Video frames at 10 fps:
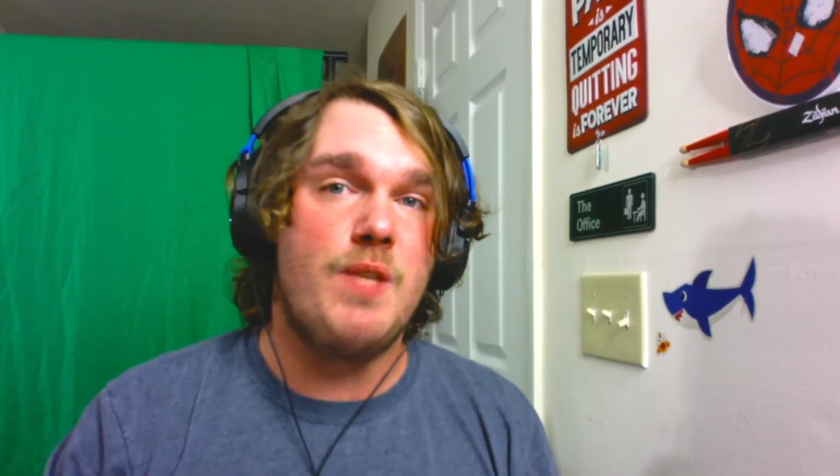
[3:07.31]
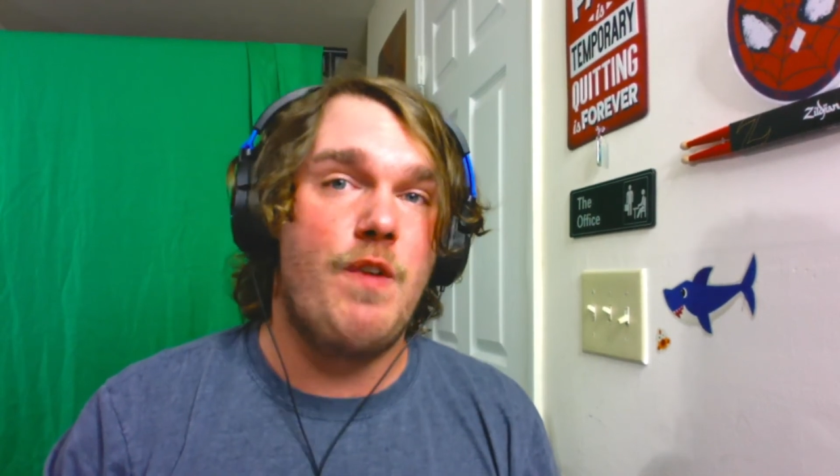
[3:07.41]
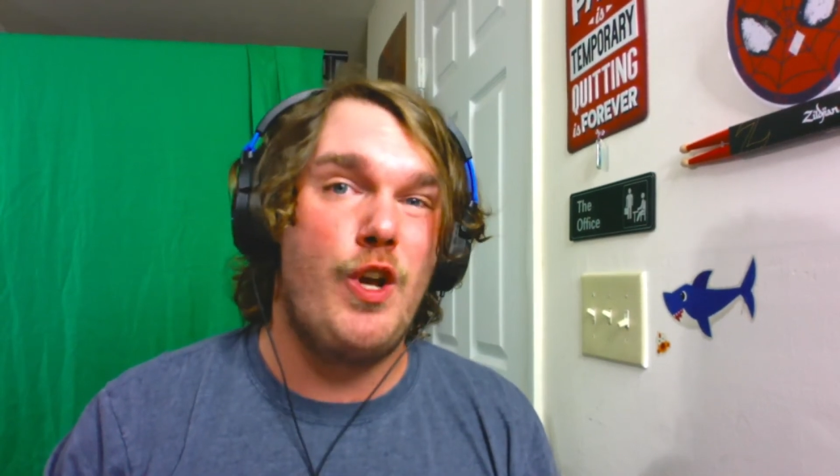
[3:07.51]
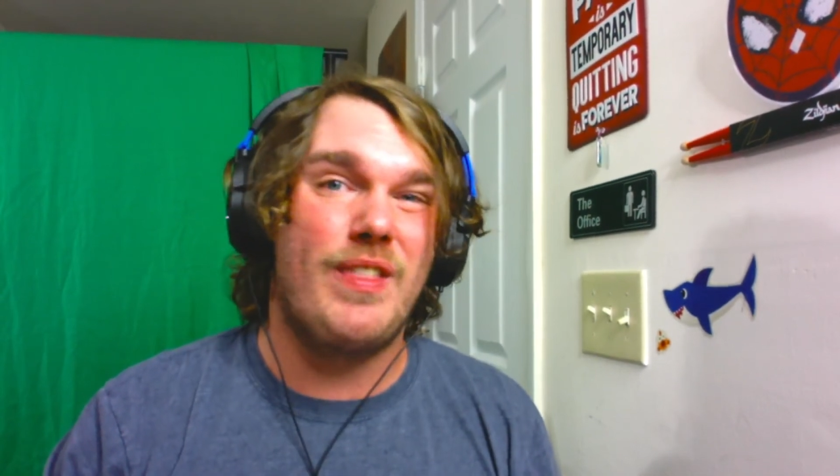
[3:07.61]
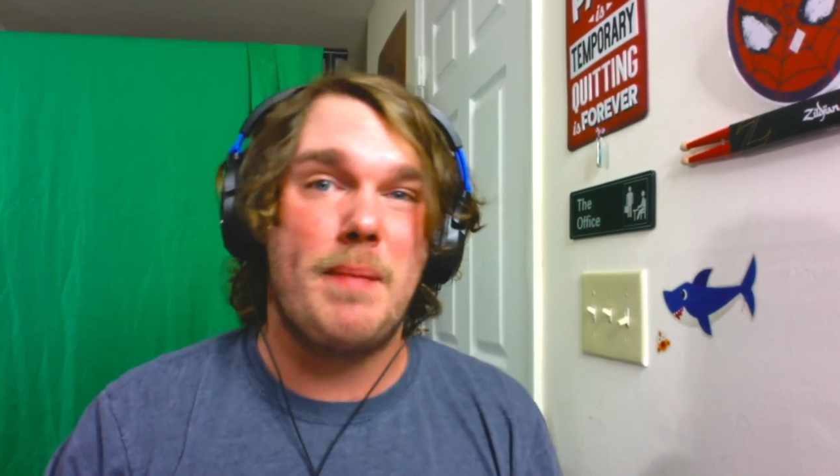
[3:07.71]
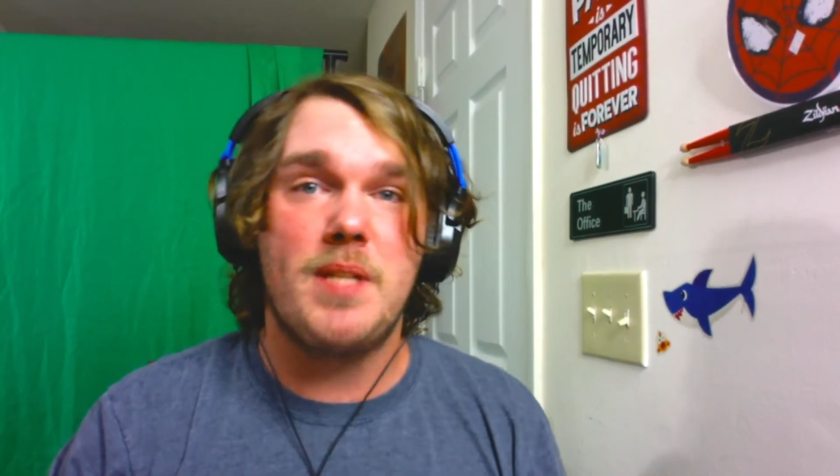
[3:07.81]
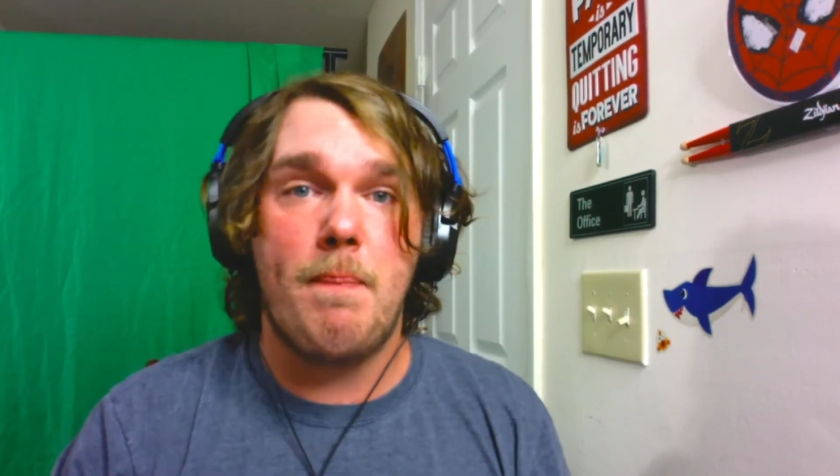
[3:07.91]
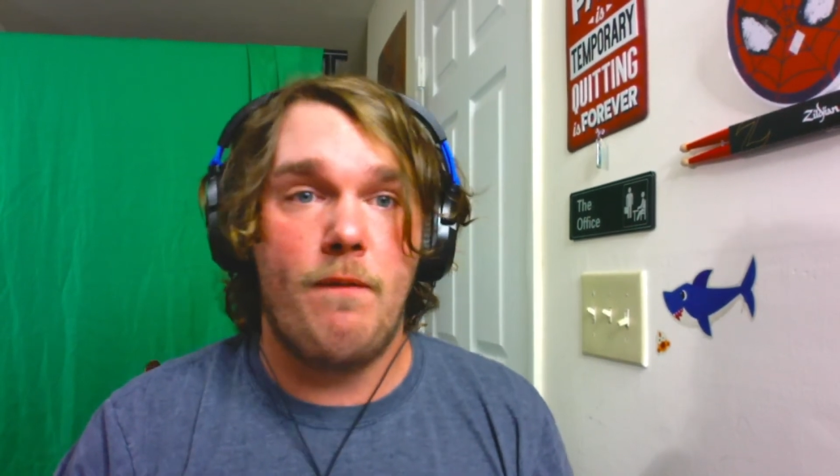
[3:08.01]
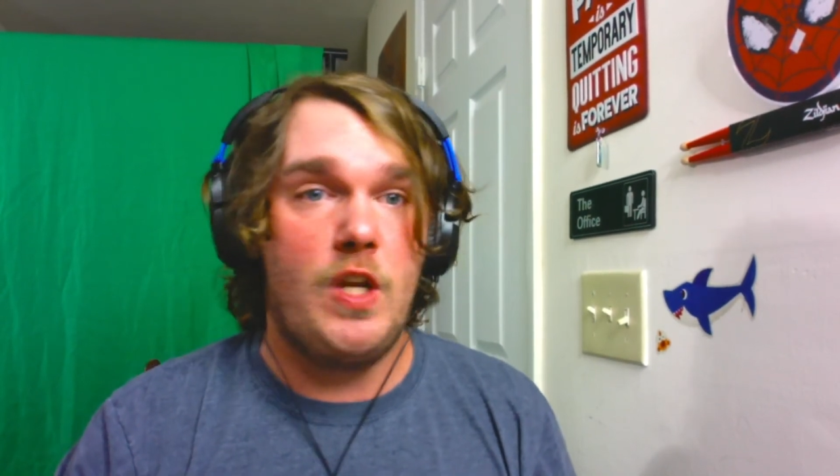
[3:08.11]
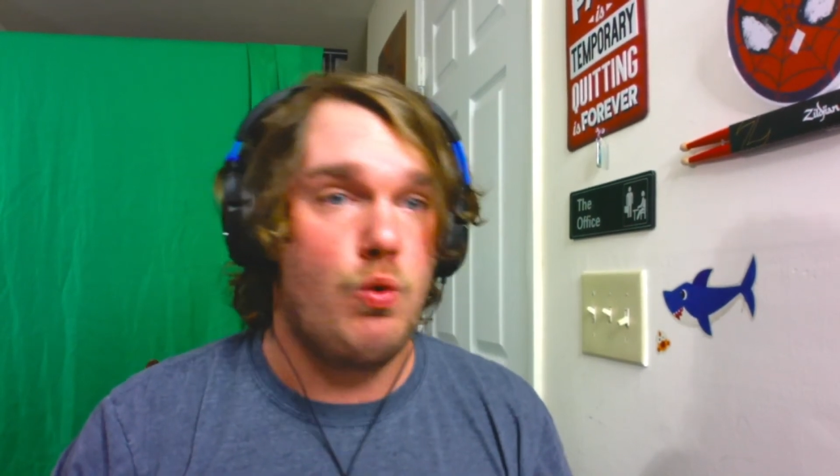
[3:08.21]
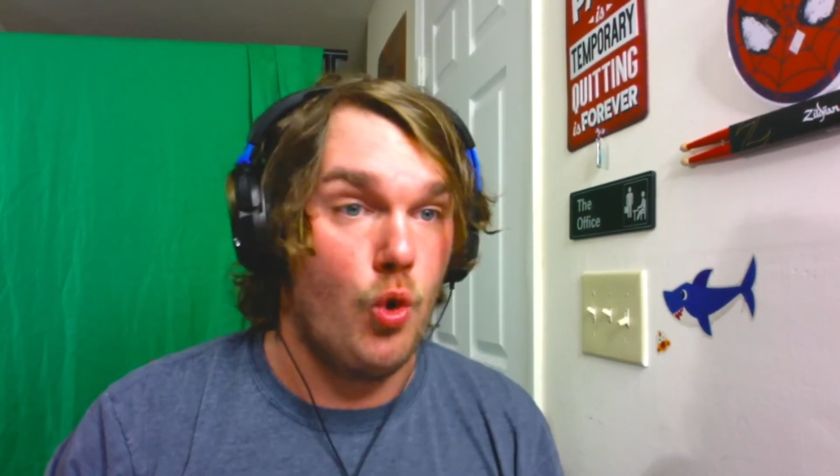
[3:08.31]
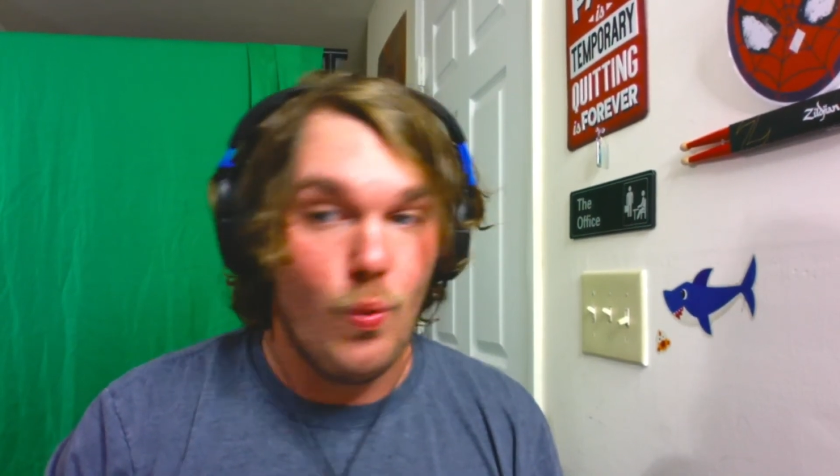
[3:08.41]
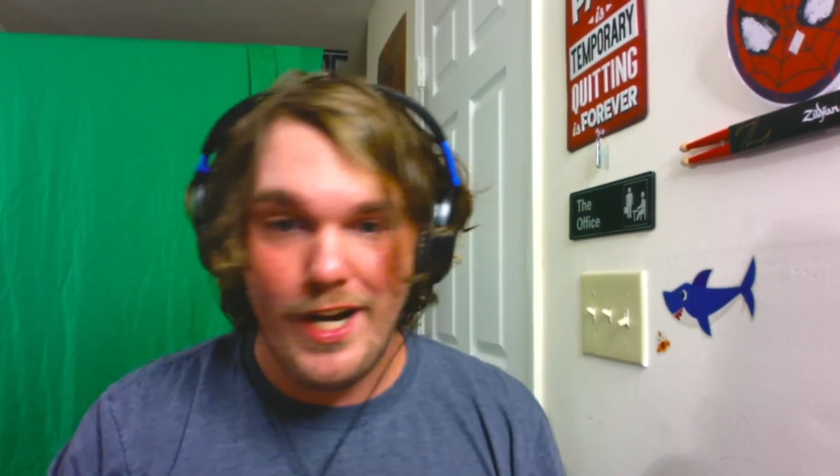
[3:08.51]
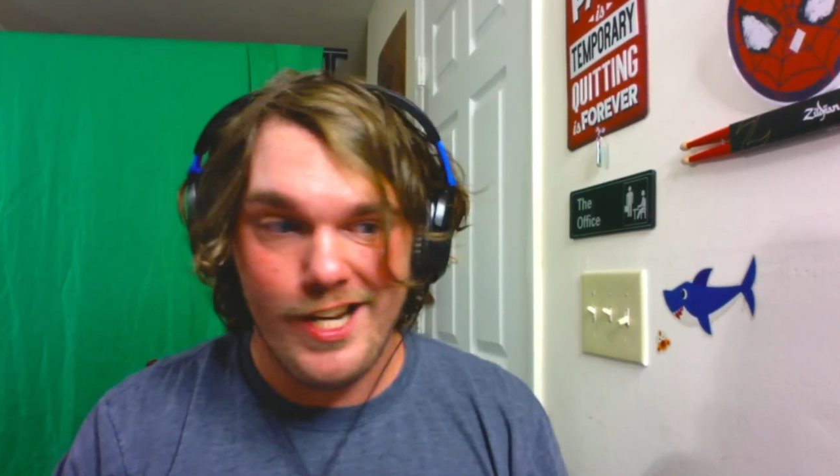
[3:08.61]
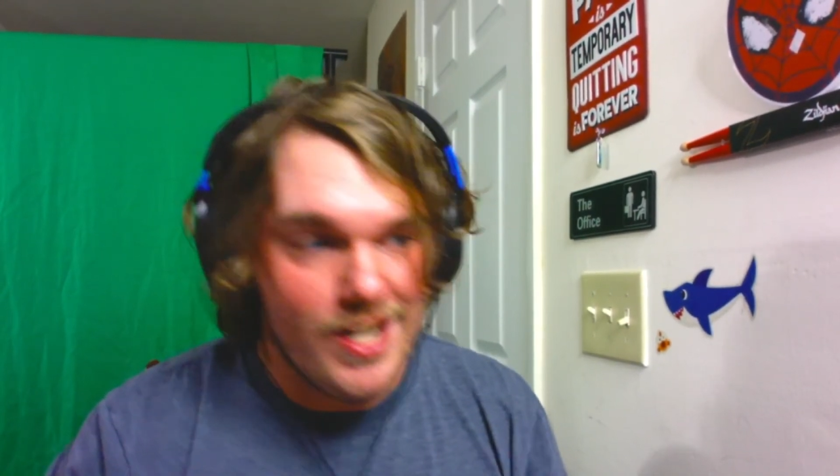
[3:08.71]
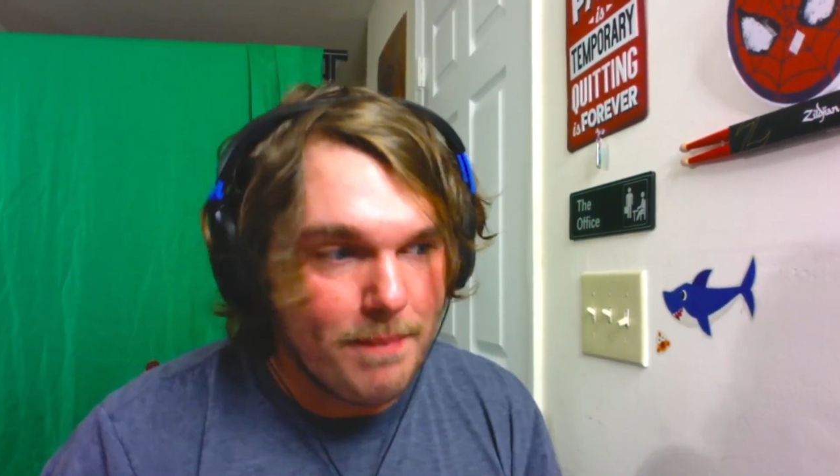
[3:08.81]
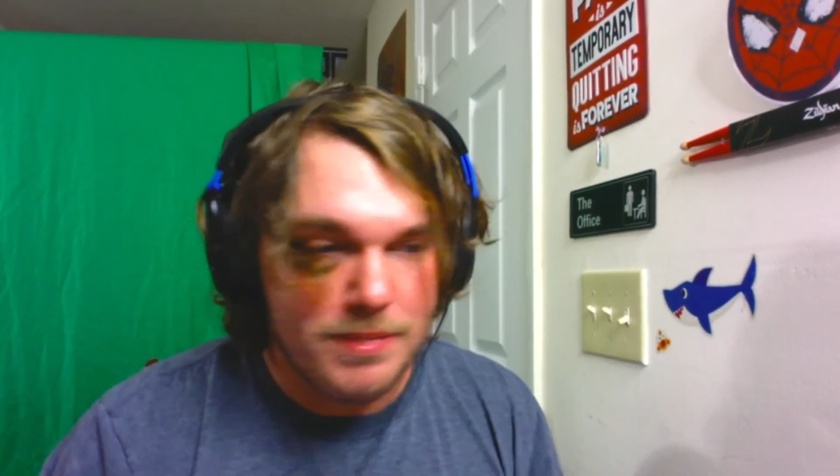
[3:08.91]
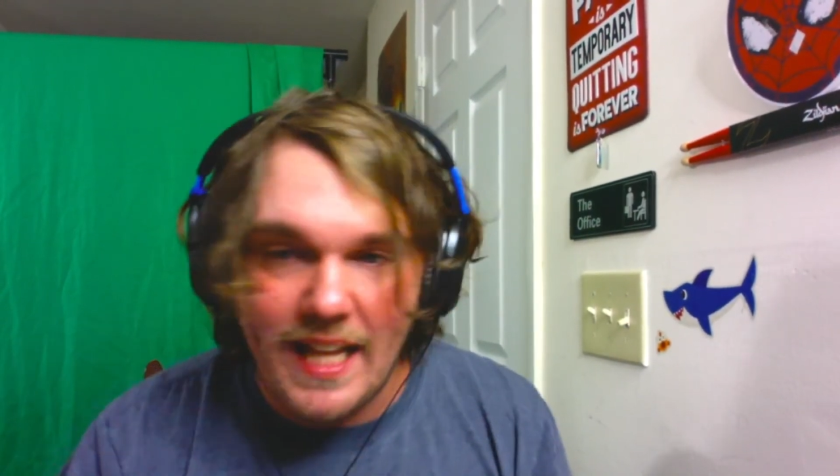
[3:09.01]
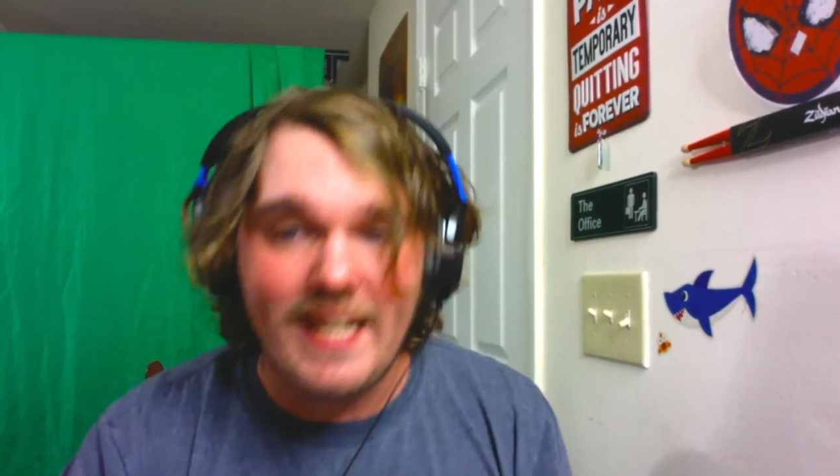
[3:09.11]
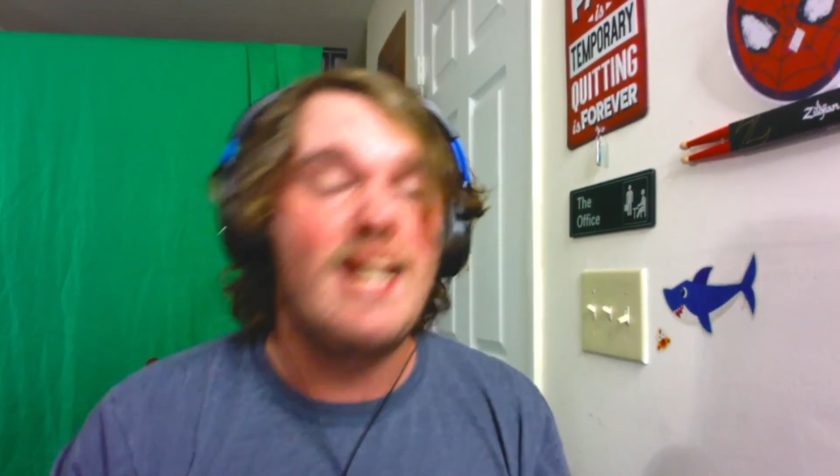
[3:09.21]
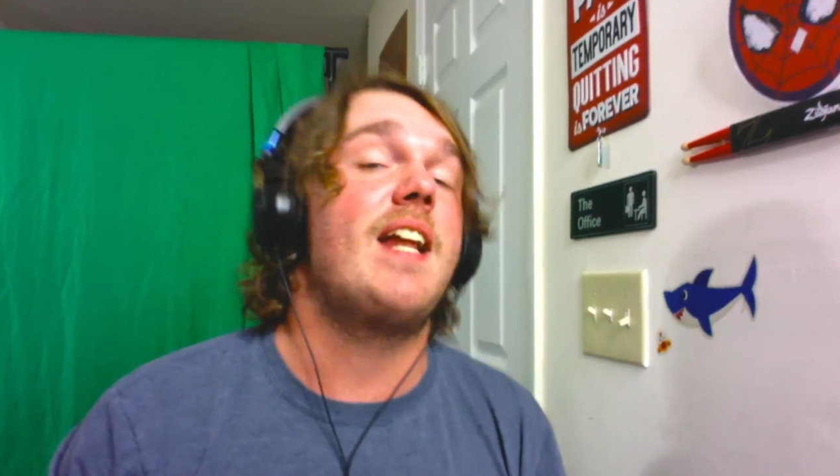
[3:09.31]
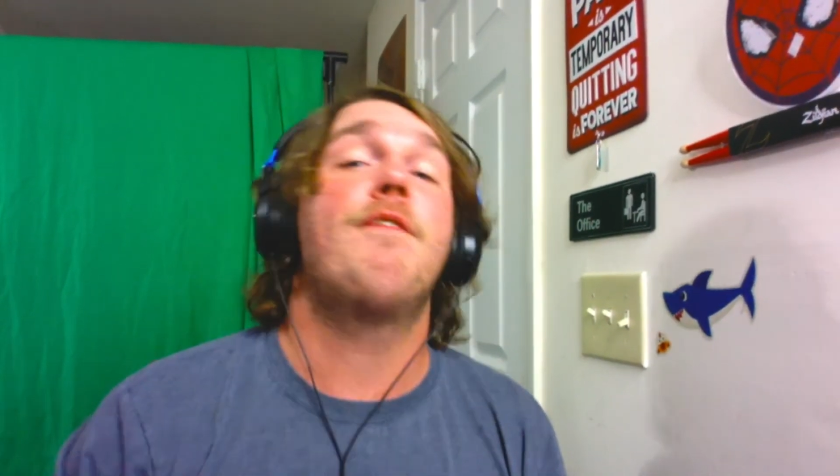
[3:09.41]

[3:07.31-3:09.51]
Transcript: video a thumbs up if you do end up liking it.